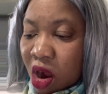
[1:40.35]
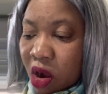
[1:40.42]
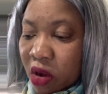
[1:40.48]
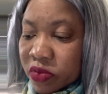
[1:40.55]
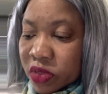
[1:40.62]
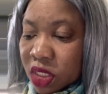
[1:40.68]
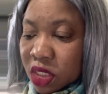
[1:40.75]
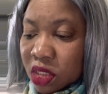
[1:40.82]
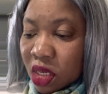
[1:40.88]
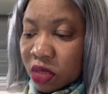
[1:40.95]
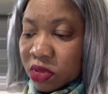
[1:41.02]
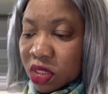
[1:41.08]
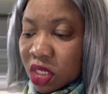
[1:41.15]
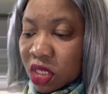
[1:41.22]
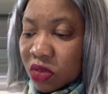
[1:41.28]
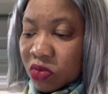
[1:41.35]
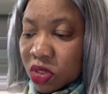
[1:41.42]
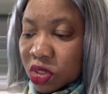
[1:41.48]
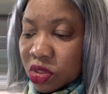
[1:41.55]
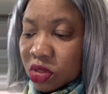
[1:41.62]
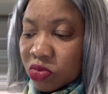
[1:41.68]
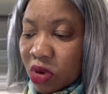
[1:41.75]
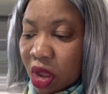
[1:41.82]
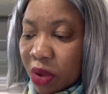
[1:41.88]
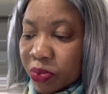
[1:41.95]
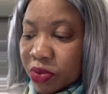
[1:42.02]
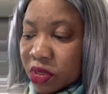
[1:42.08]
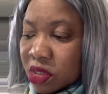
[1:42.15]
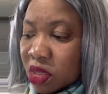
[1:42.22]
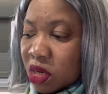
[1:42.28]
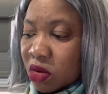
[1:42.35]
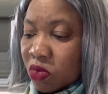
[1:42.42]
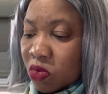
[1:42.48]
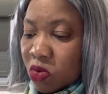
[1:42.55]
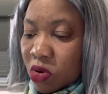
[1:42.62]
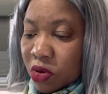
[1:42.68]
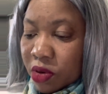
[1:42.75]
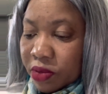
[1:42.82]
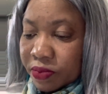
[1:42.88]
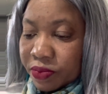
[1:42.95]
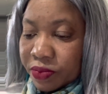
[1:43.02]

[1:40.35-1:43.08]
of the top 10 richest rappers in the world.